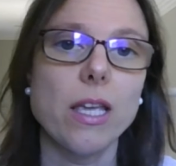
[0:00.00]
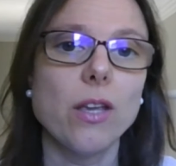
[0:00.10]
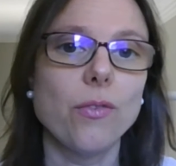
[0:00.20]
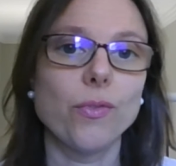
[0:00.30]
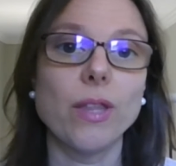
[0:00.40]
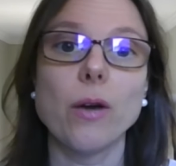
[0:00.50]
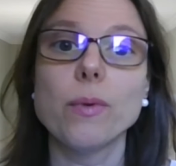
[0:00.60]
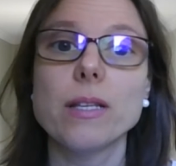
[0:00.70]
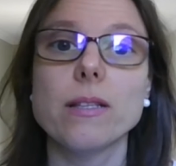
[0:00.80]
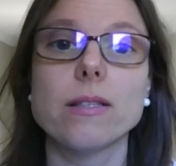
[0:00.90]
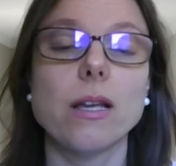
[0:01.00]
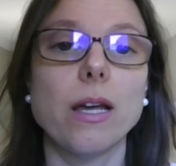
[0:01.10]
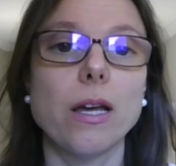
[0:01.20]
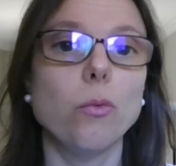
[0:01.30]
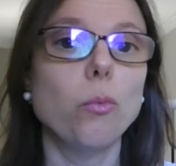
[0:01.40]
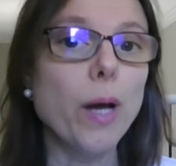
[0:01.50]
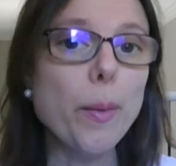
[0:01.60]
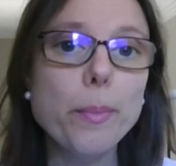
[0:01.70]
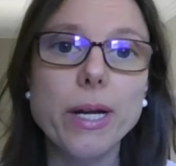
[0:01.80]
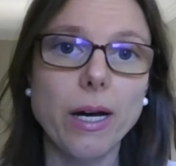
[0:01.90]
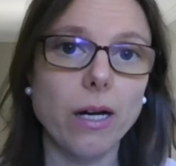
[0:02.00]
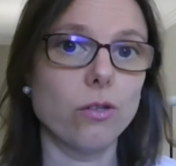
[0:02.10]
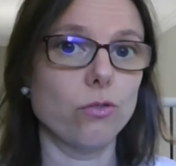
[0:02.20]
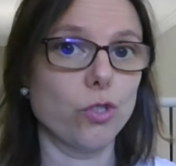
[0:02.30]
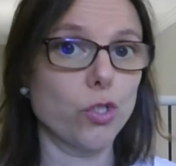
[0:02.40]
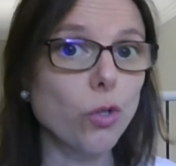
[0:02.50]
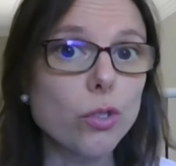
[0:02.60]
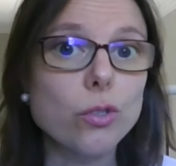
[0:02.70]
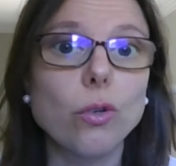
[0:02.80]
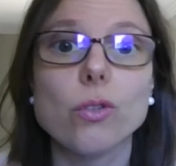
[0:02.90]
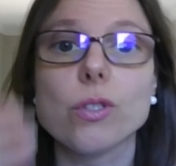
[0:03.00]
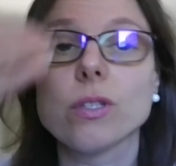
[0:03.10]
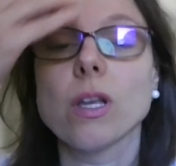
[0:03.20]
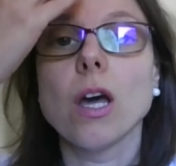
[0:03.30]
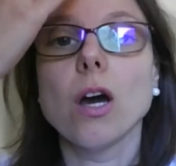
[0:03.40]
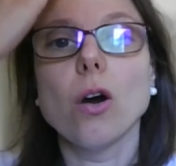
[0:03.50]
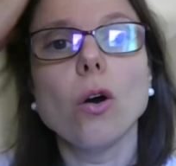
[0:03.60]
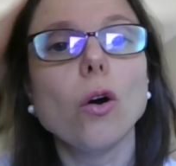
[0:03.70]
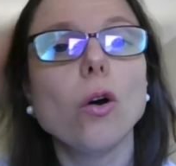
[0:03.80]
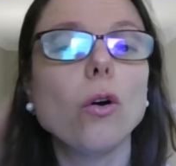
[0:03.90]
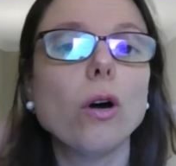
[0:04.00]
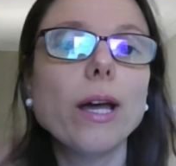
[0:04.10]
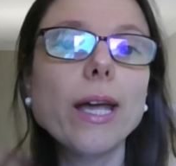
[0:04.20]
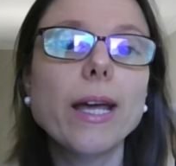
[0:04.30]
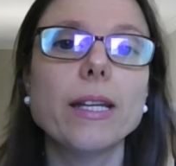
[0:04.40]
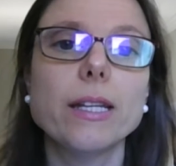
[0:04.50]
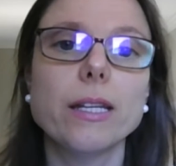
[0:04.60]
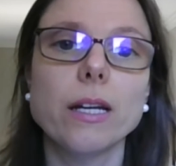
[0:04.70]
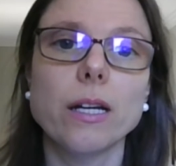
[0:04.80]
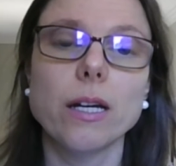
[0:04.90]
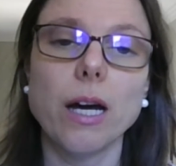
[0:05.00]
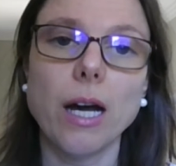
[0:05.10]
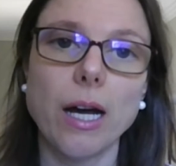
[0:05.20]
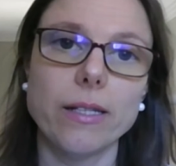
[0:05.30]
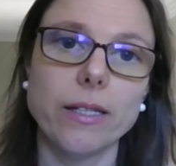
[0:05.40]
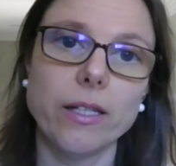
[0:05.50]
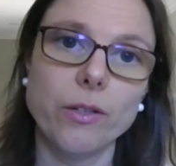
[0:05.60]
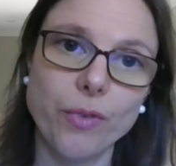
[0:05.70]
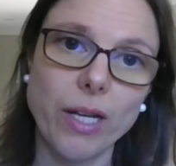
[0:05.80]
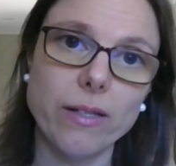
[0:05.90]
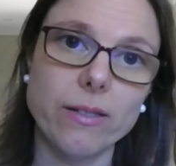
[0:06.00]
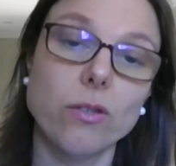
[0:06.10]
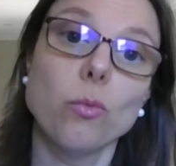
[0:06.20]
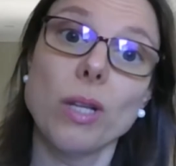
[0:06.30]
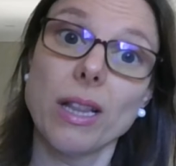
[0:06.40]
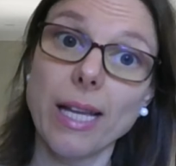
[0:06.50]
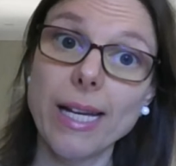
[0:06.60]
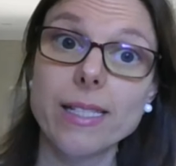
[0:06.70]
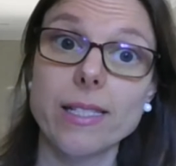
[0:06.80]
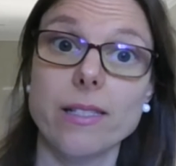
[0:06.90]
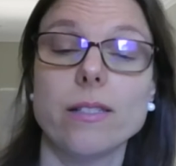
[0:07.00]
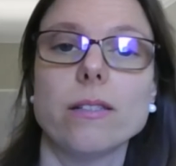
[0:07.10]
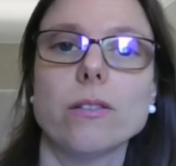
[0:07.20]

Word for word: if there is a webinar or short course or any uh, other event related